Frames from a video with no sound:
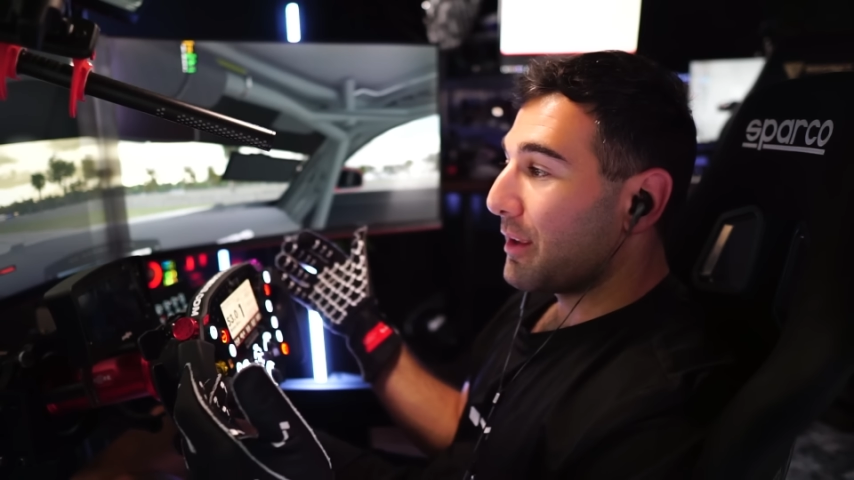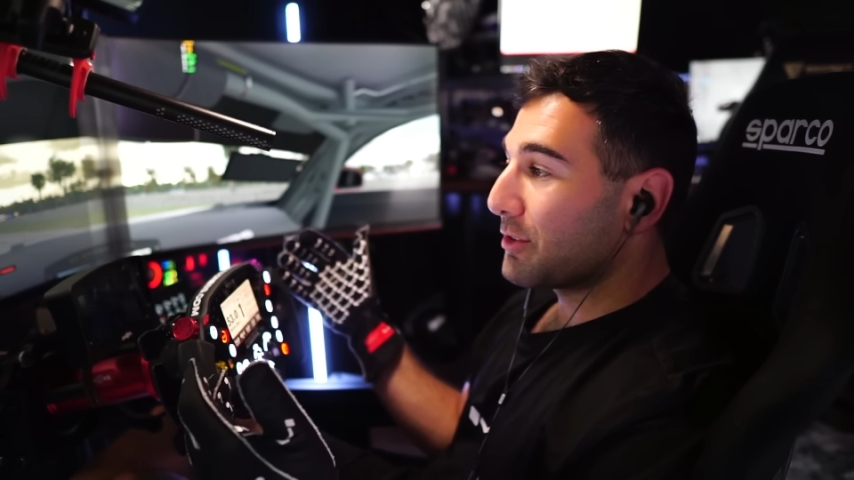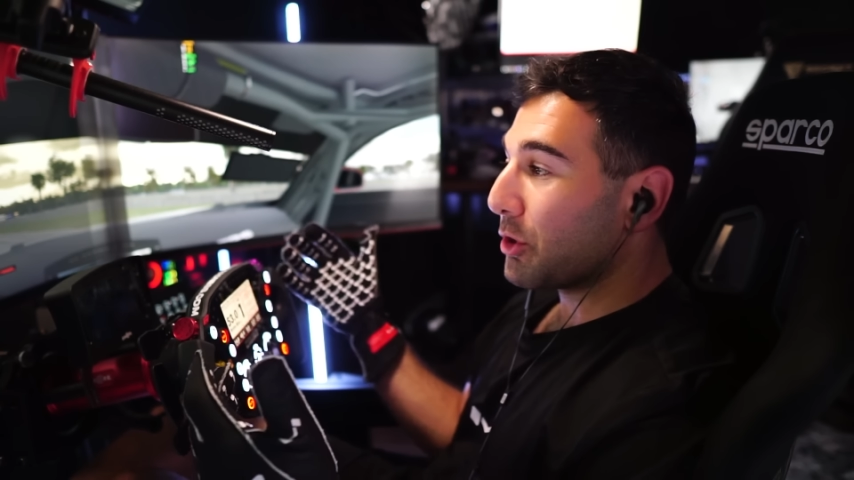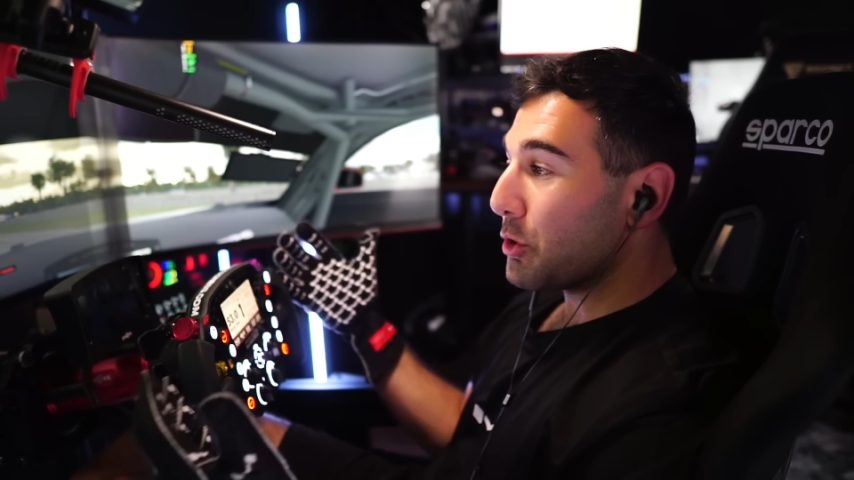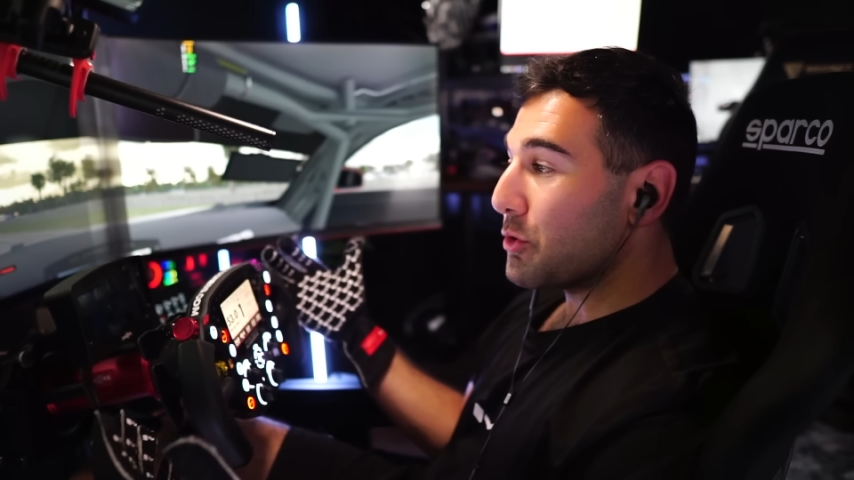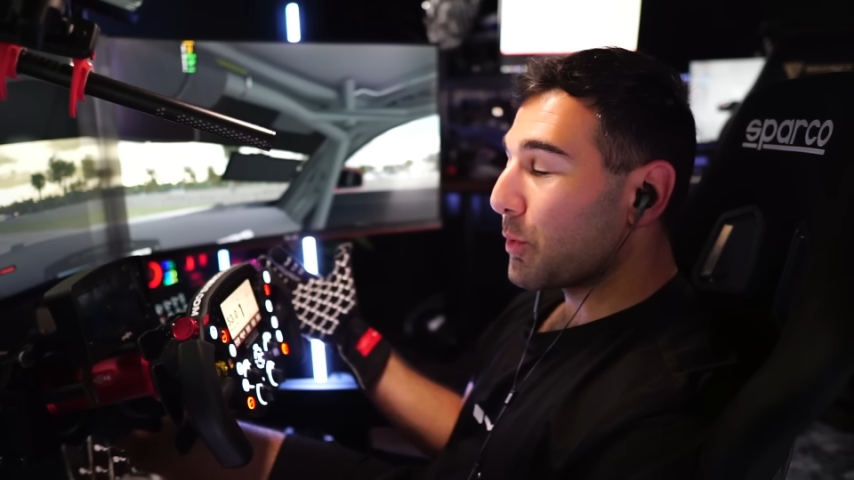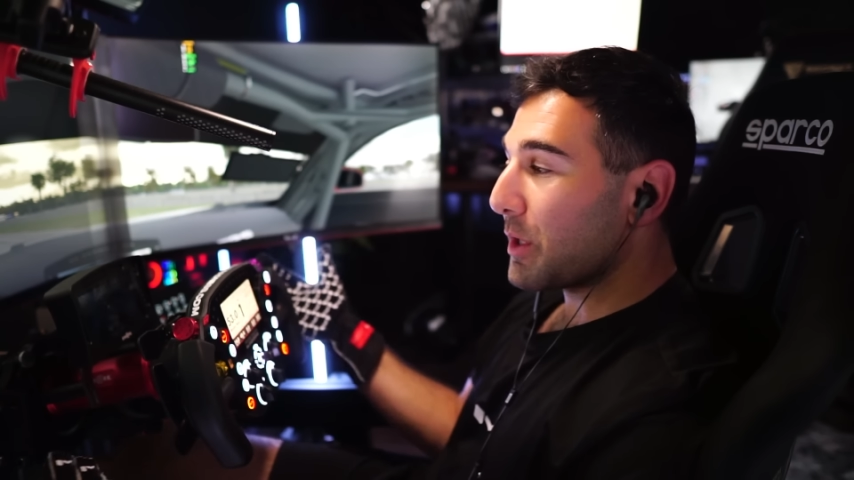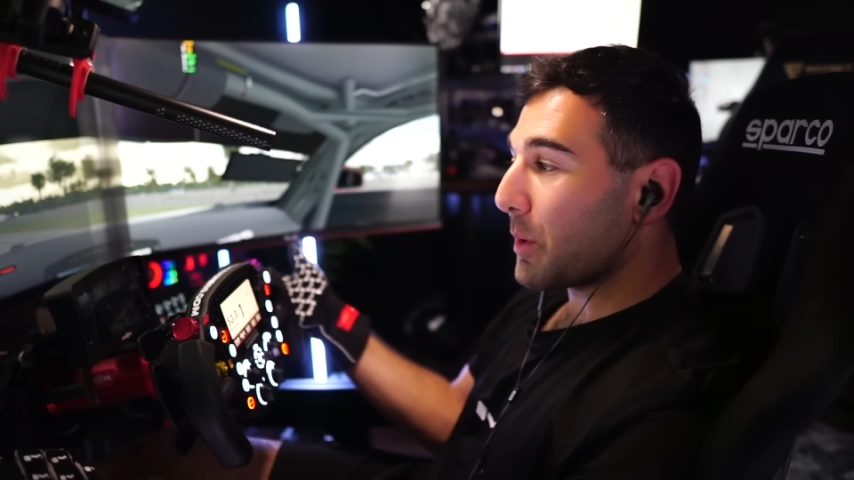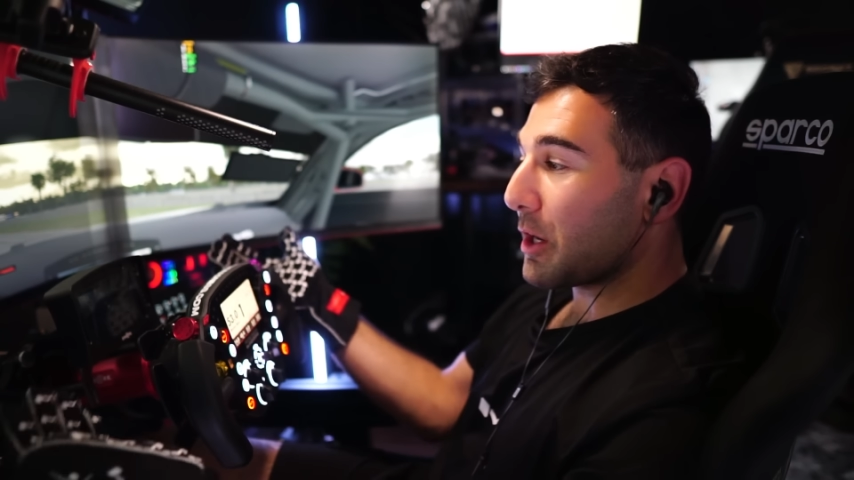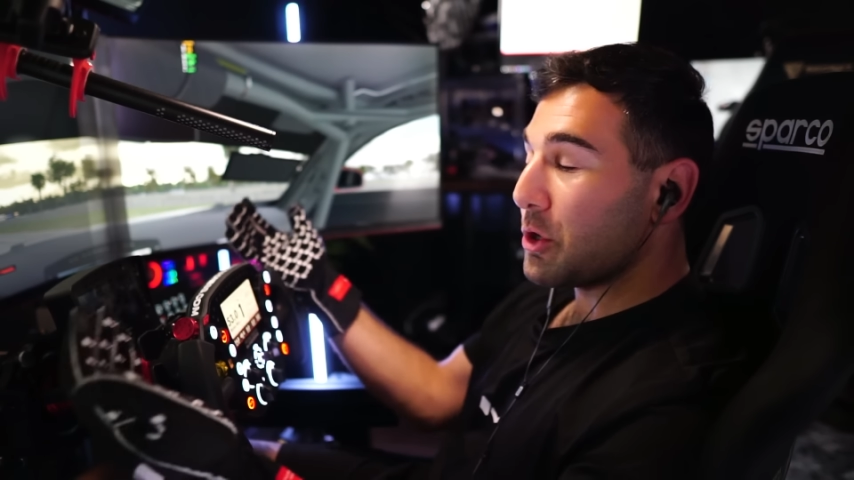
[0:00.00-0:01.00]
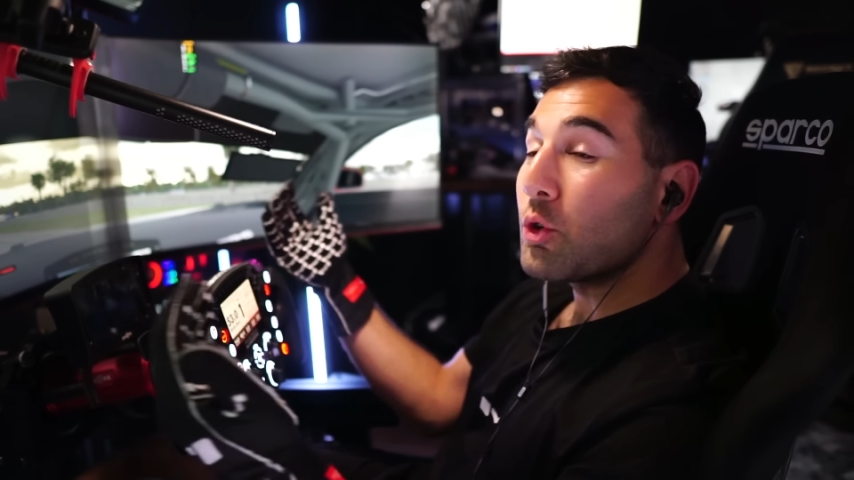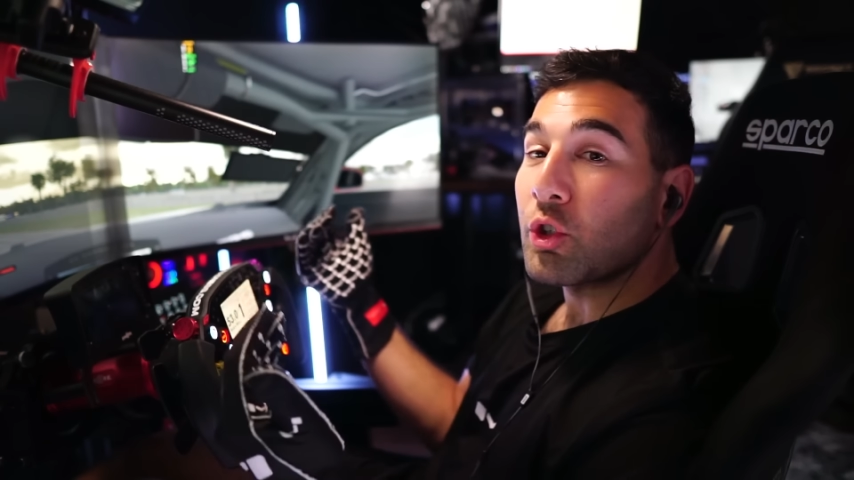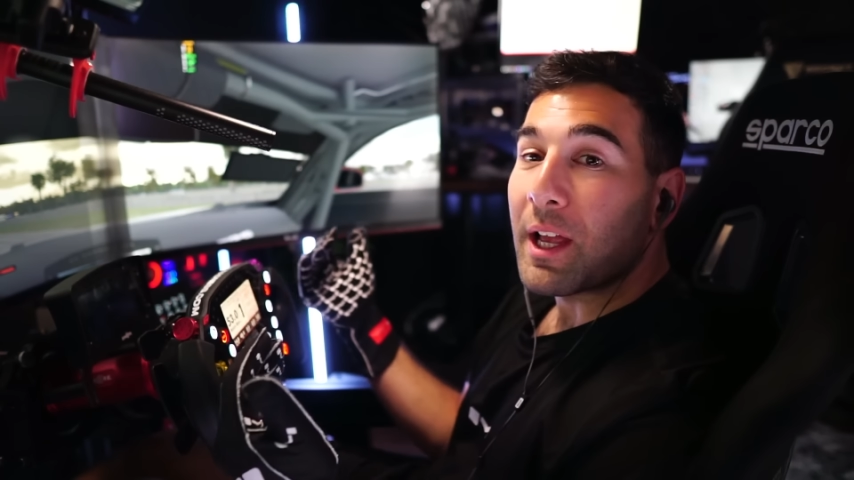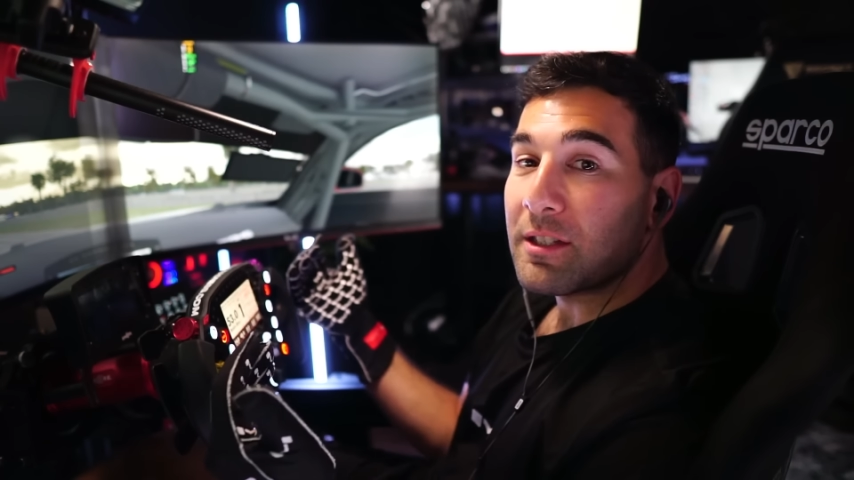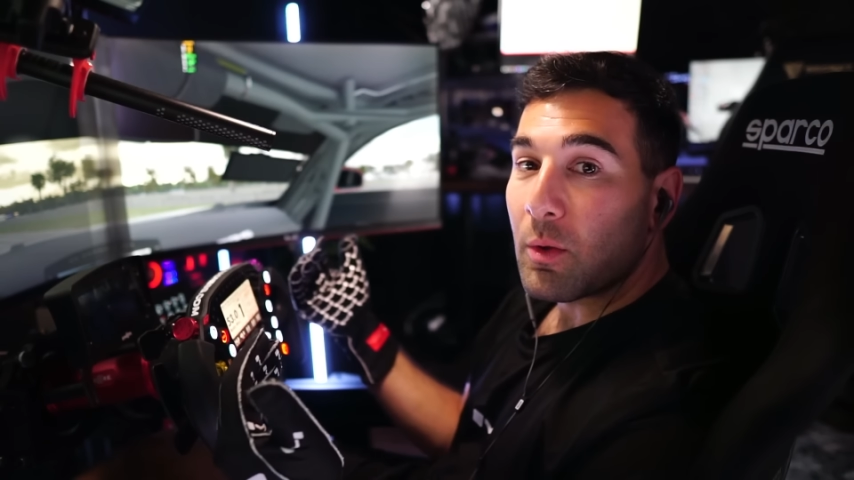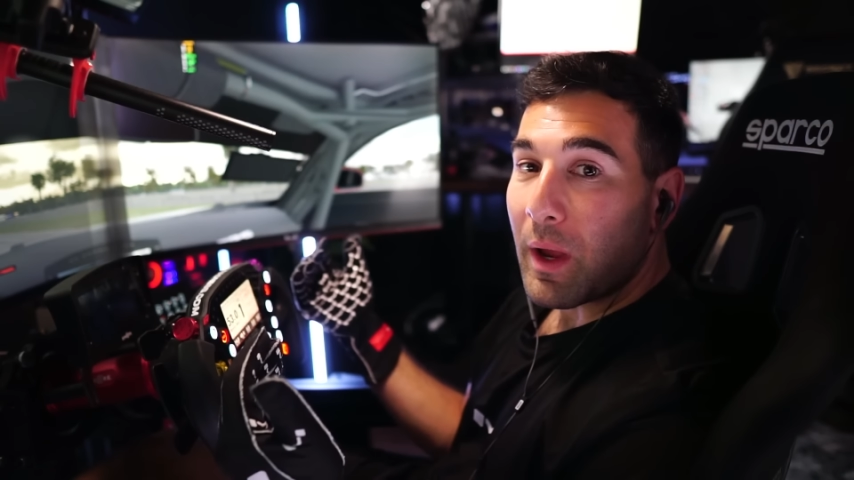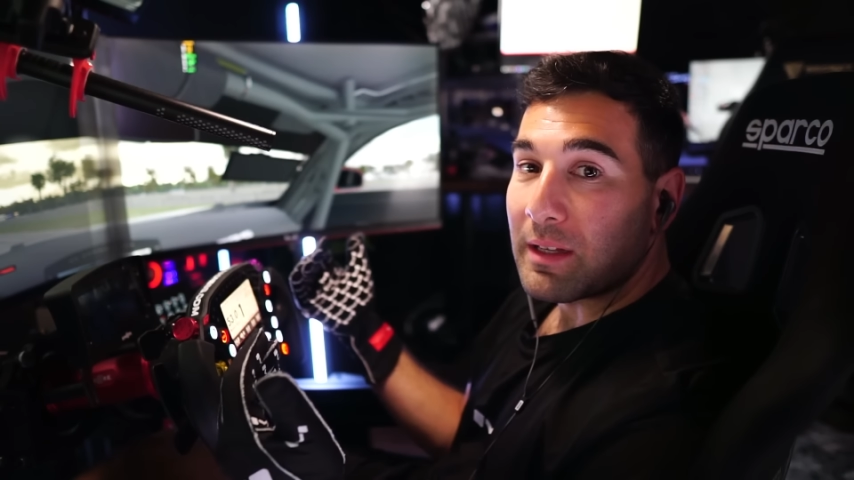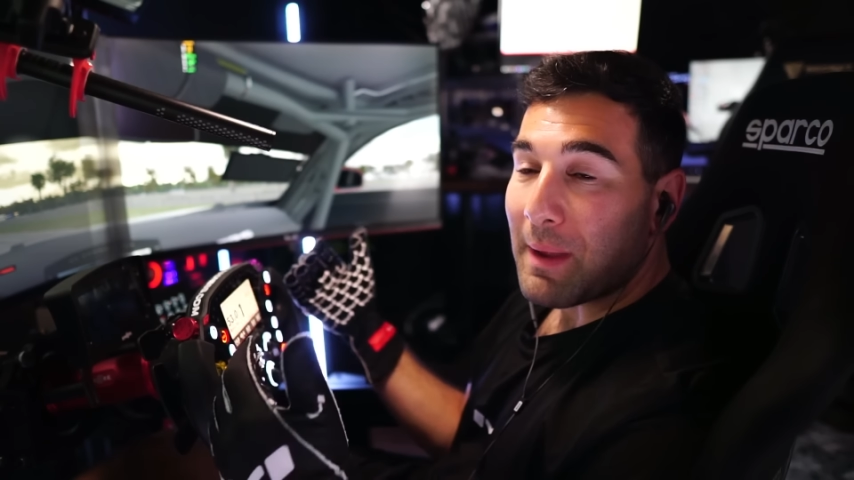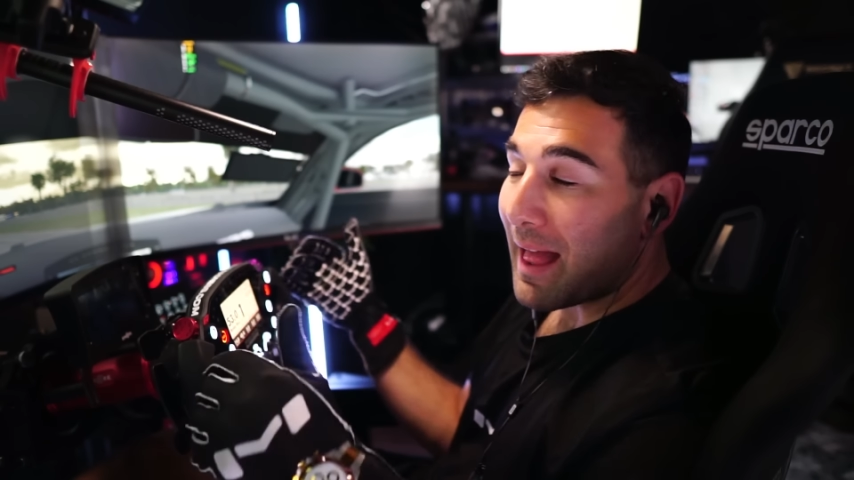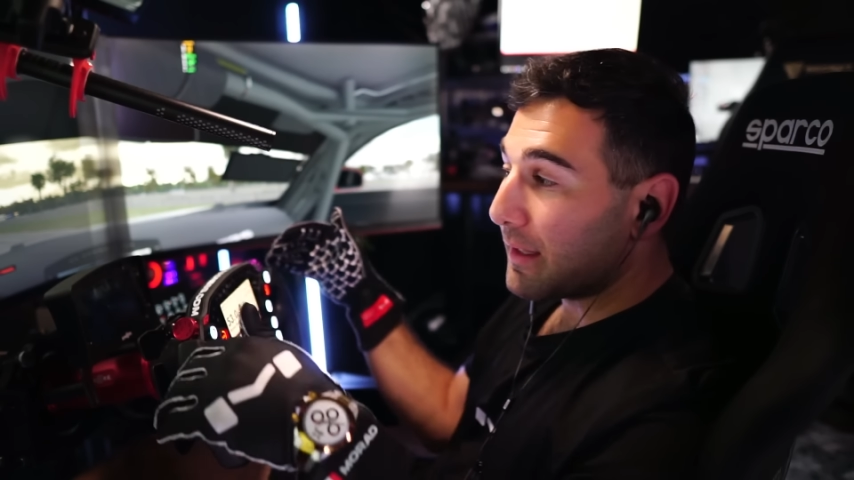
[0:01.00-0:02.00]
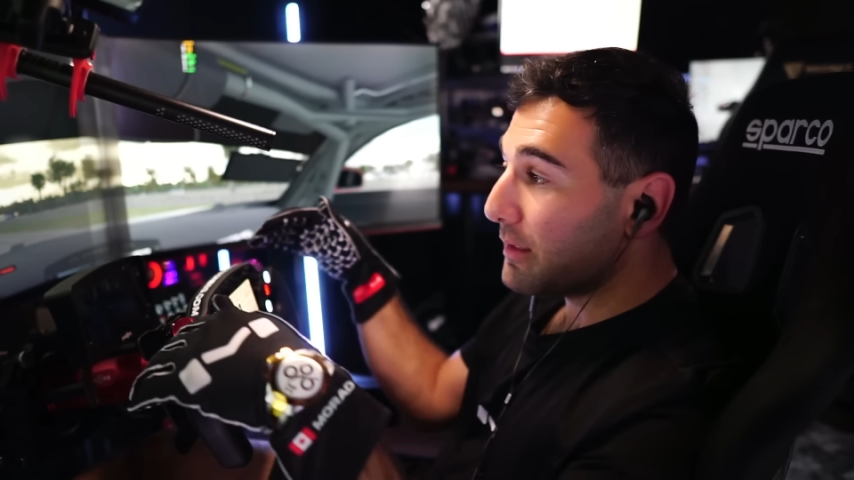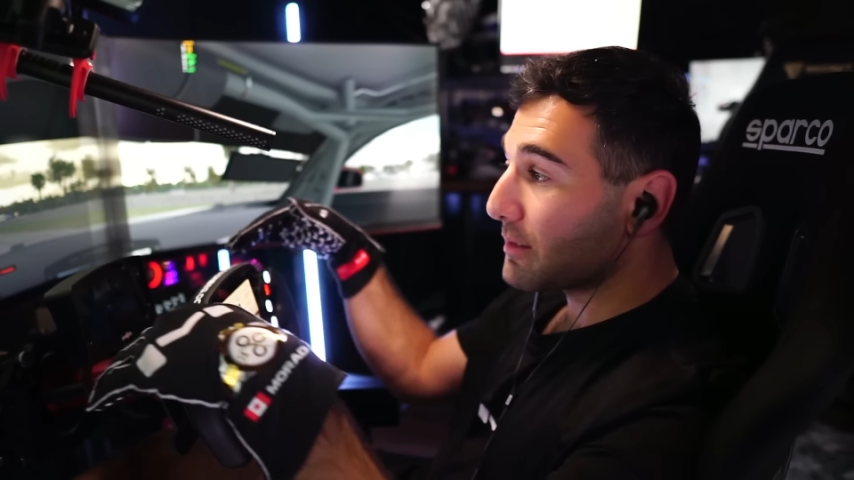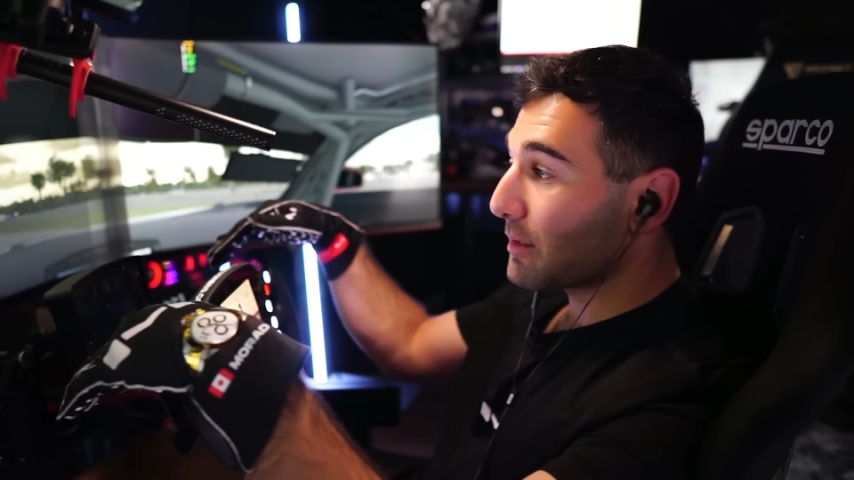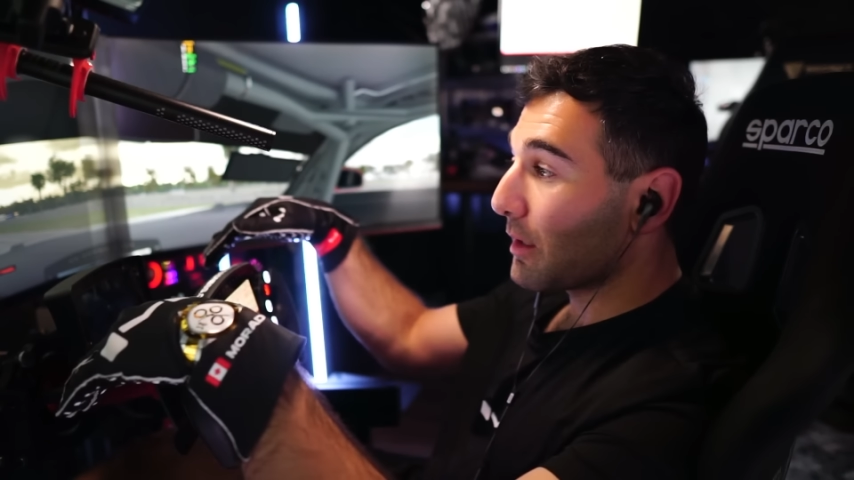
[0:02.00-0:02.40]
So you really want to neutralize the weight balance,